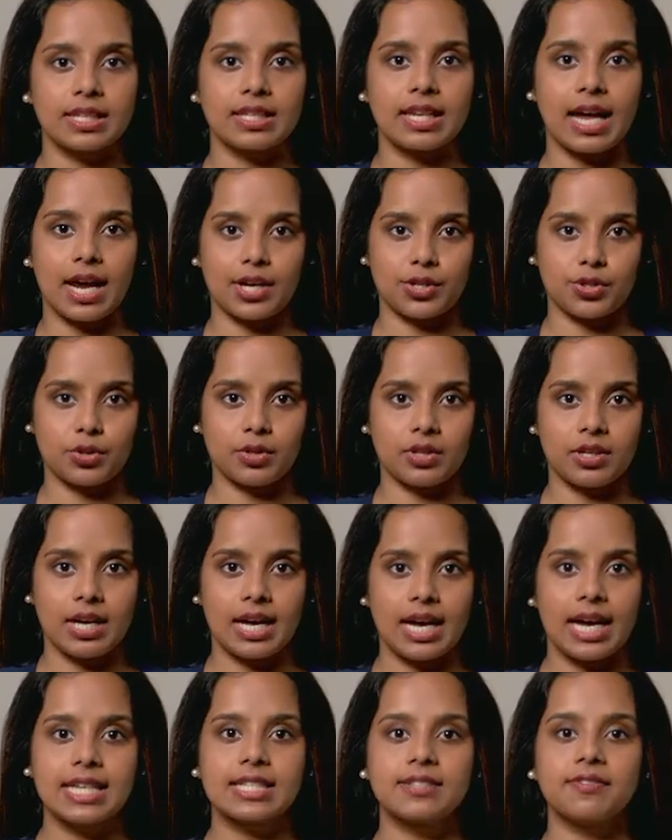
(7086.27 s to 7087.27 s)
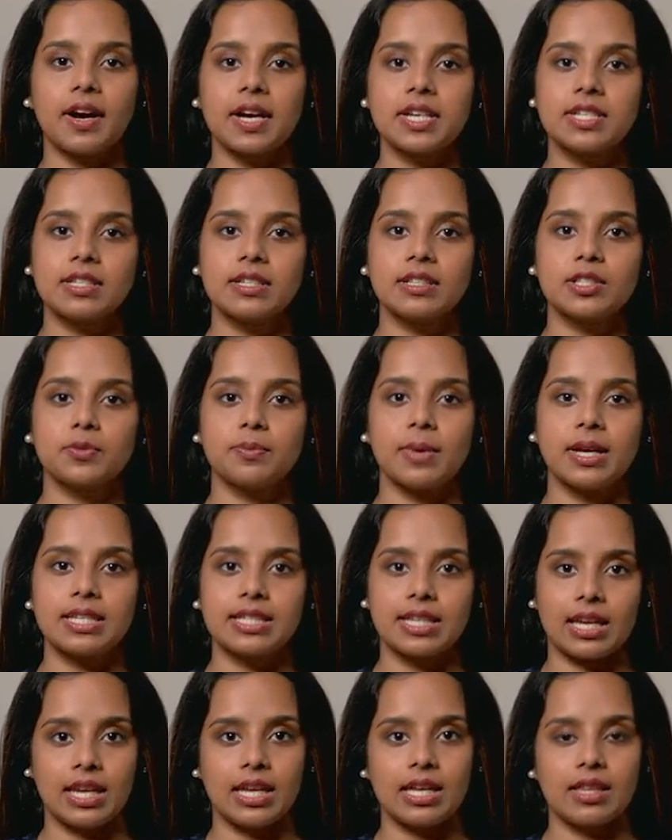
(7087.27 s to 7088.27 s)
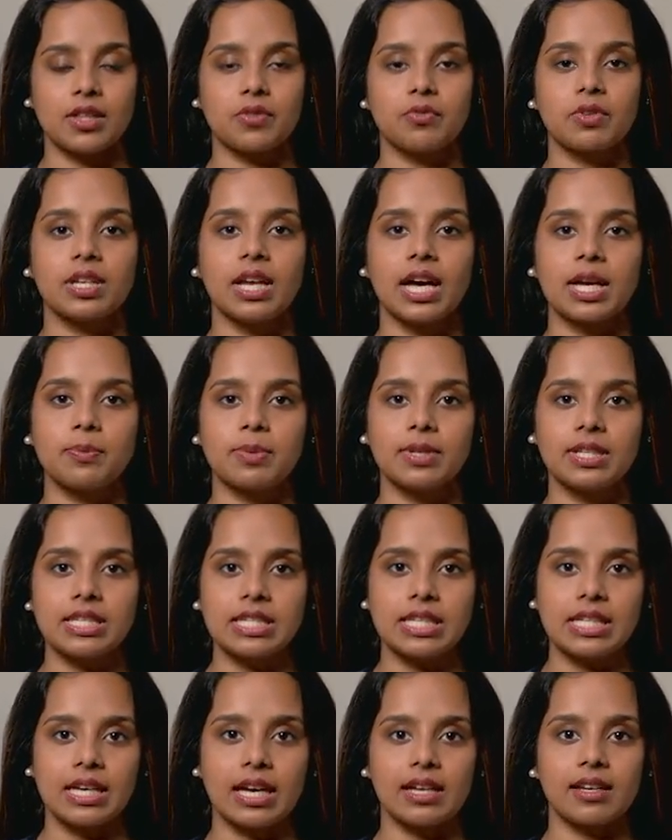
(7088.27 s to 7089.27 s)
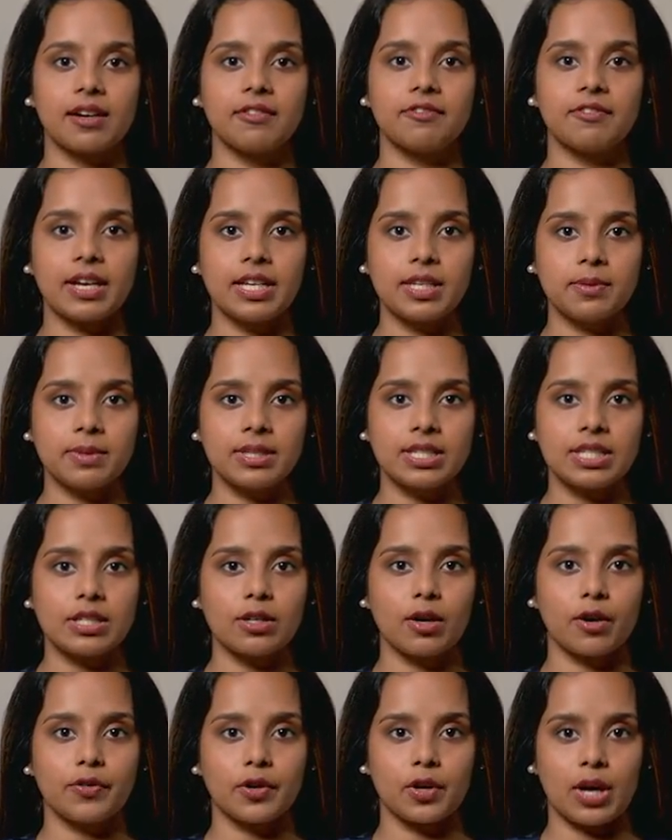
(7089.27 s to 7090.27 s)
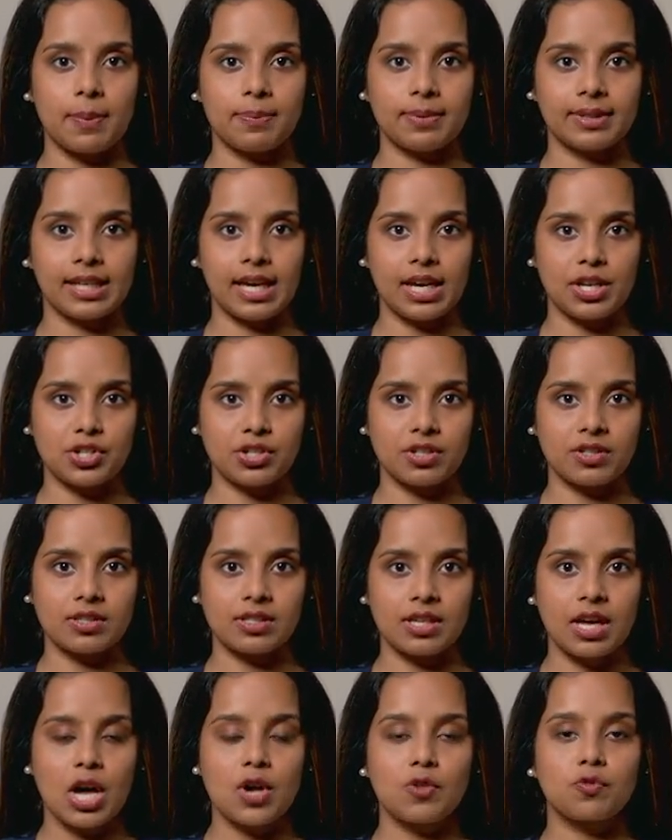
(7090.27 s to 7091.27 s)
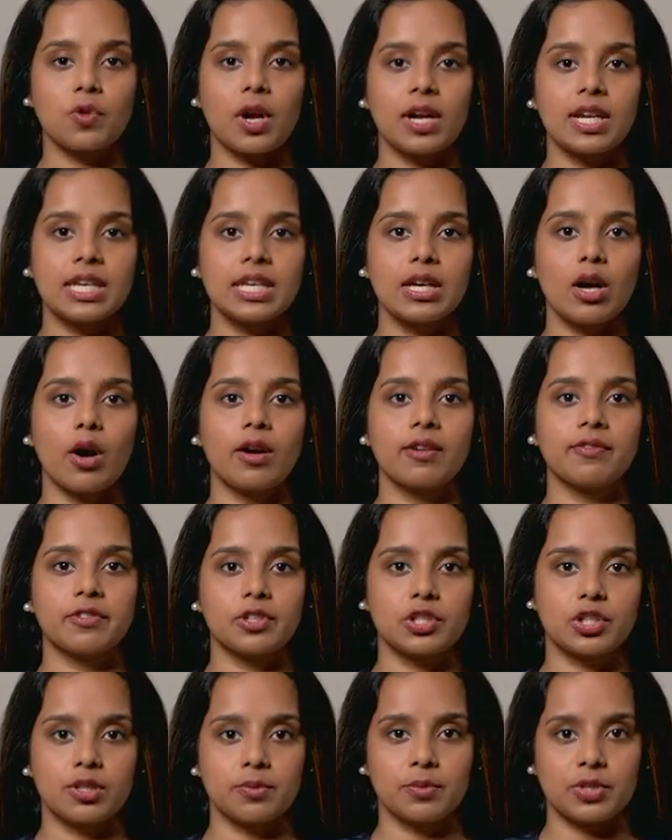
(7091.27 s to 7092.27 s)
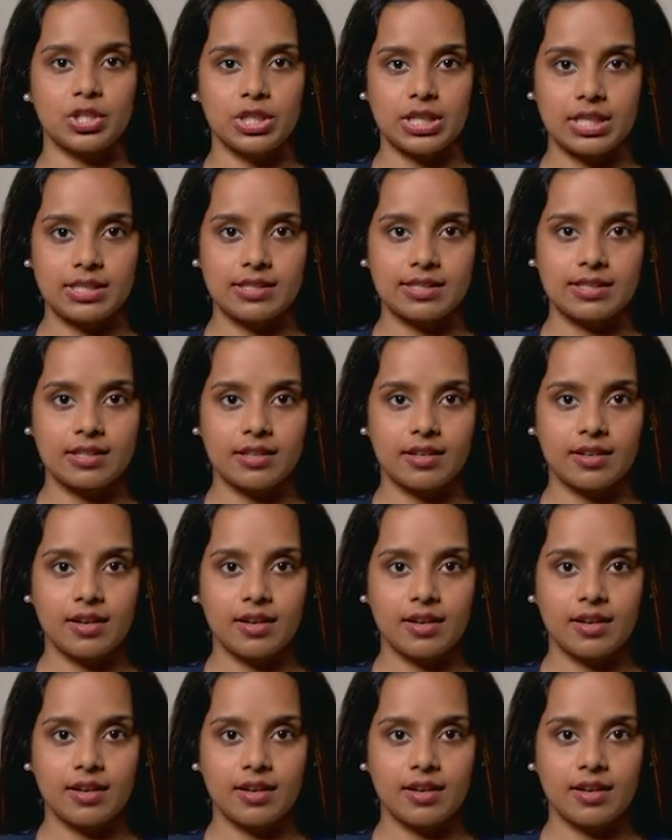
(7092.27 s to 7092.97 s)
in Azure is vital to maintaining the reliability and availability of your applications running on virtual machines.